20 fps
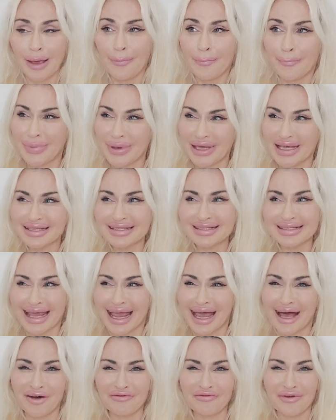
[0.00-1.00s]
biggest
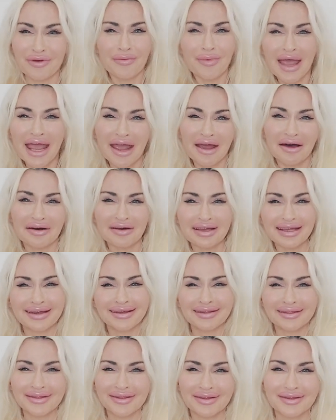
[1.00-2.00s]
alpha male
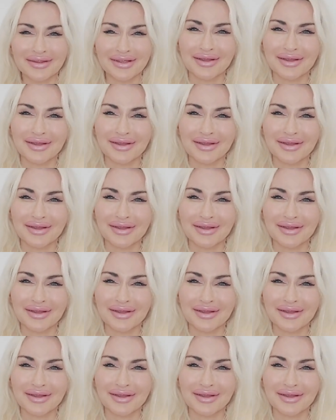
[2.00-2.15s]
in the,